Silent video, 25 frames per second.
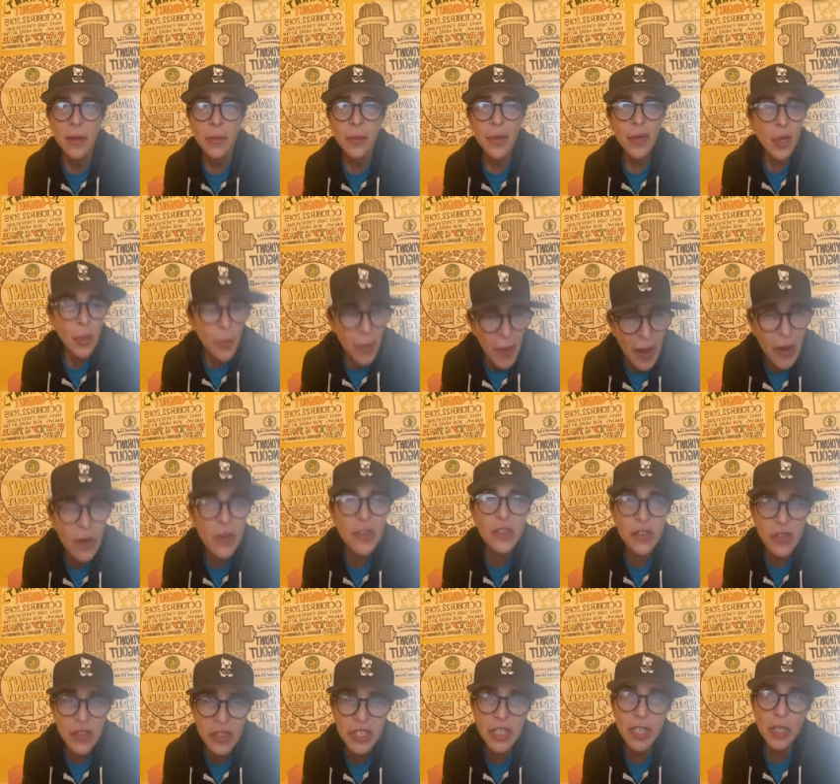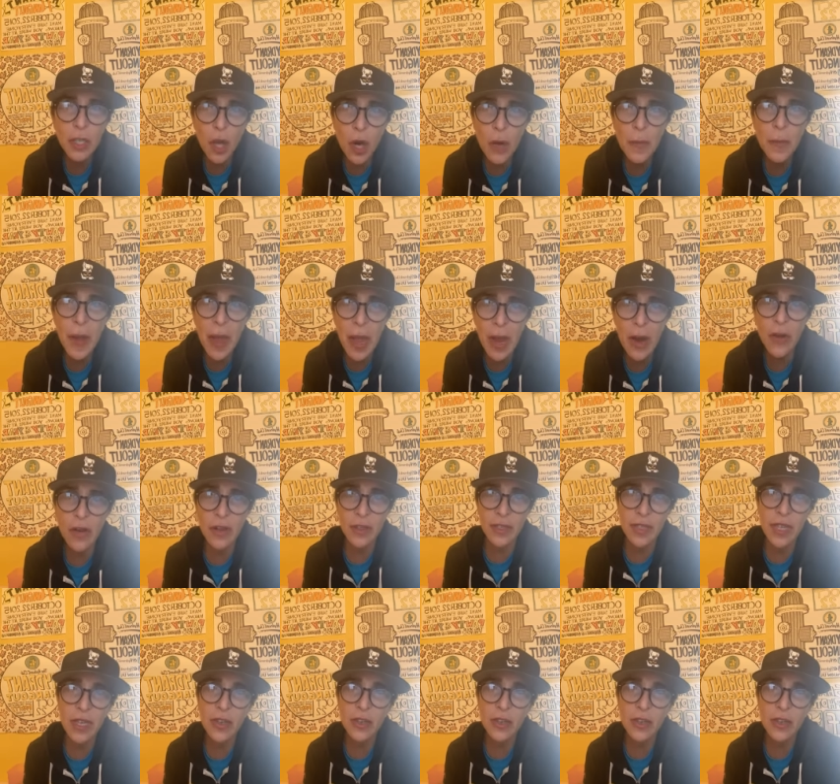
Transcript: But our parents are still our parents.